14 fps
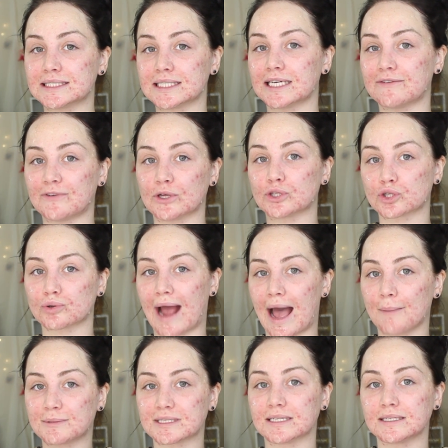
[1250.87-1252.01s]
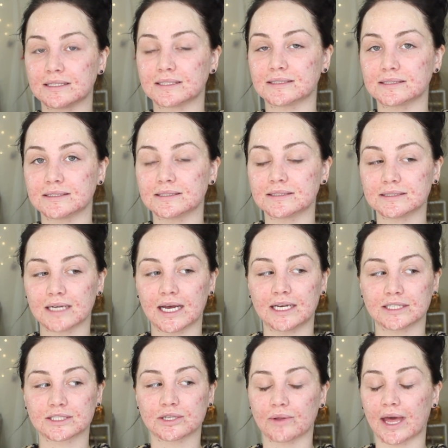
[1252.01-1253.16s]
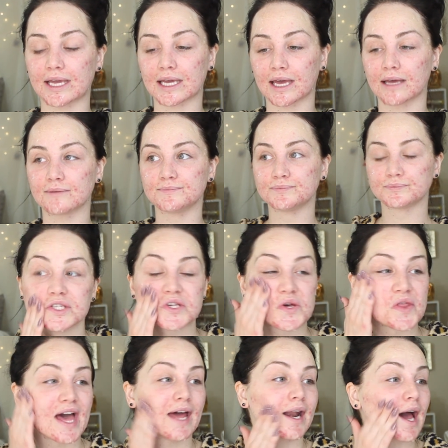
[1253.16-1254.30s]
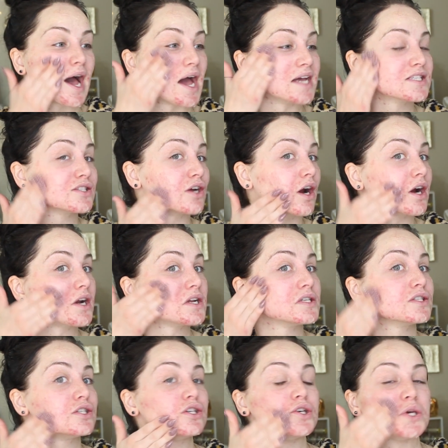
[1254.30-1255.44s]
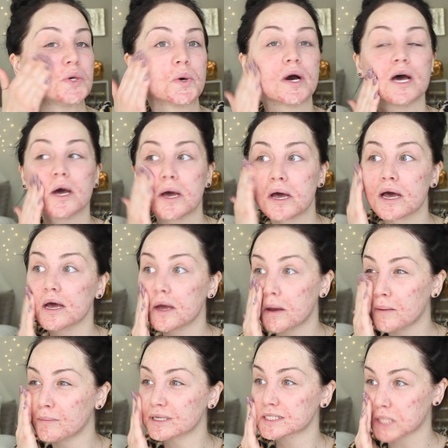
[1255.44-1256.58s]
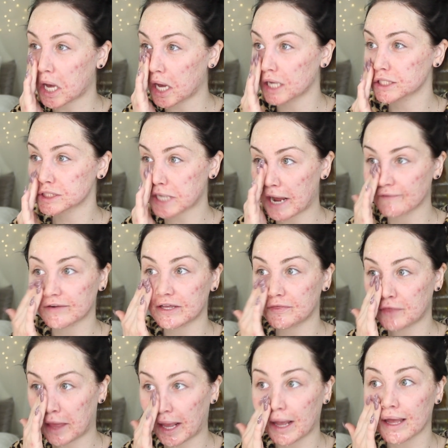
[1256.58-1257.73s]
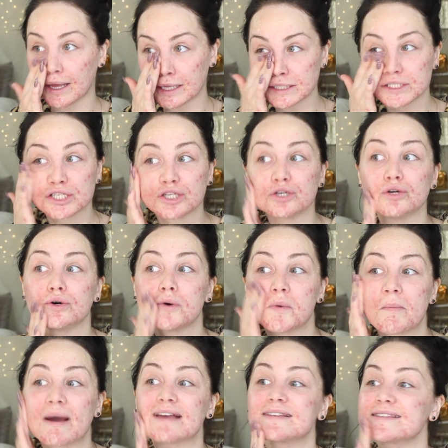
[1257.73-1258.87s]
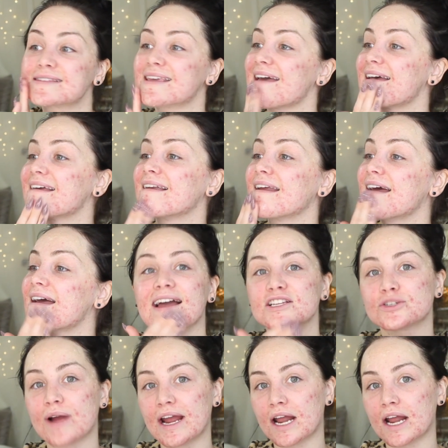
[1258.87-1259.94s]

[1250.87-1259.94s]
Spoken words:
I feel trapped and I just don't like it. So then I start to massage everything into my skin. I try